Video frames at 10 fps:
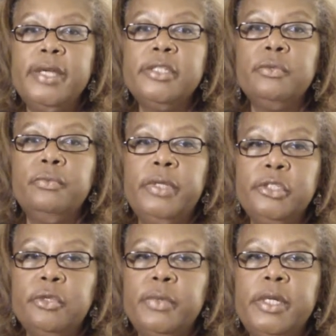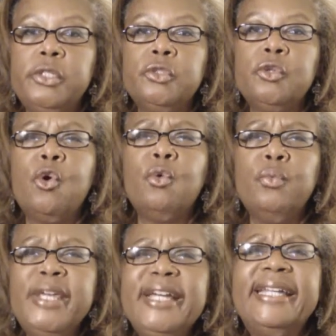rest, restoration,
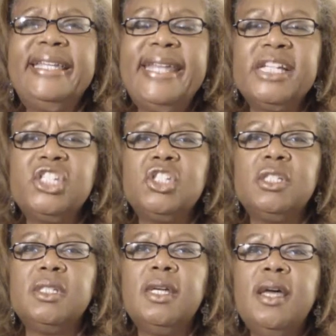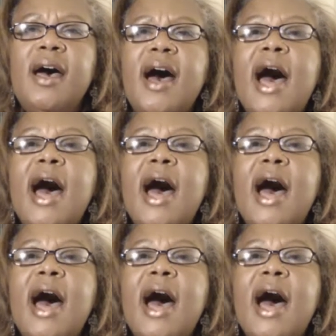or reconnection,